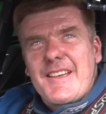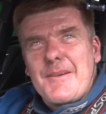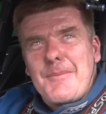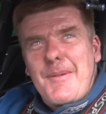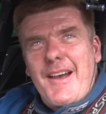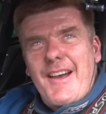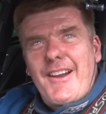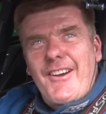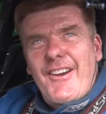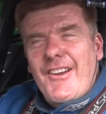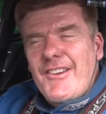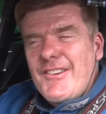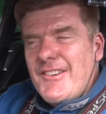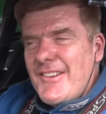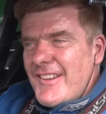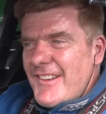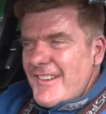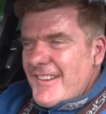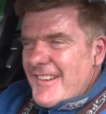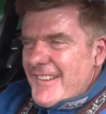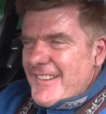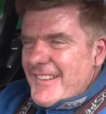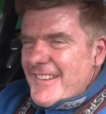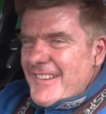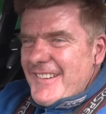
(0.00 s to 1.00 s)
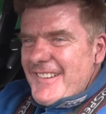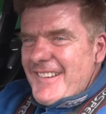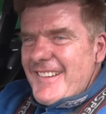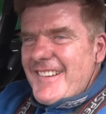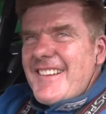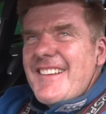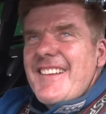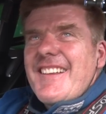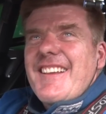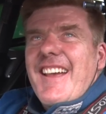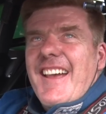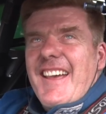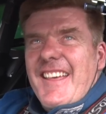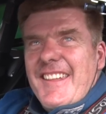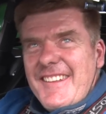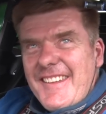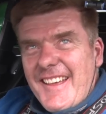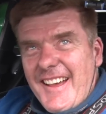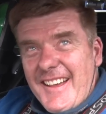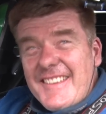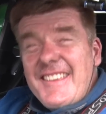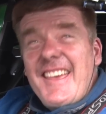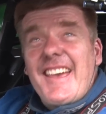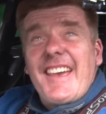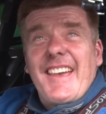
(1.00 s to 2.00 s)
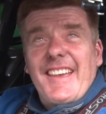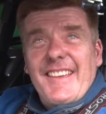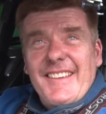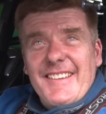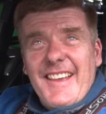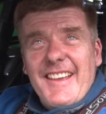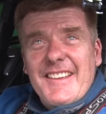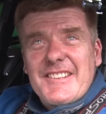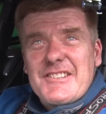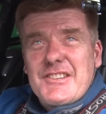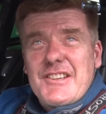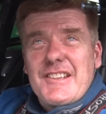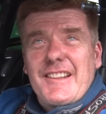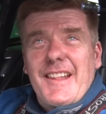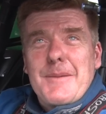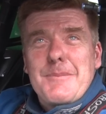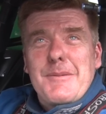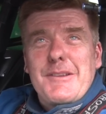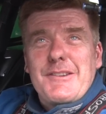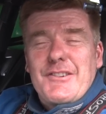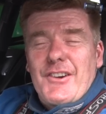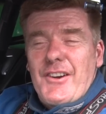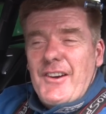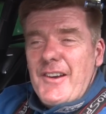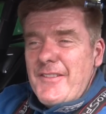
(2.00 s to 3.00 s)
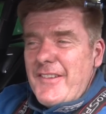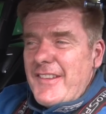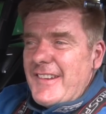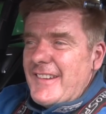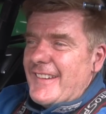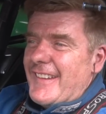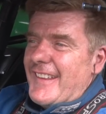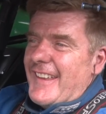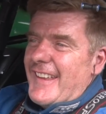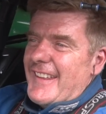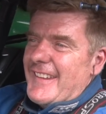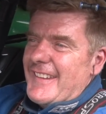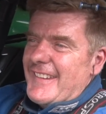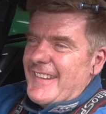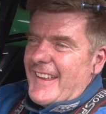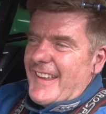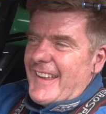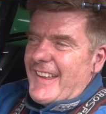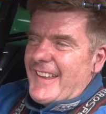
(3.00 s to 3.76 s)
Camaro. Oh, that was your wife's. And uh, yeah, and she let me drive it, and uh, awesome.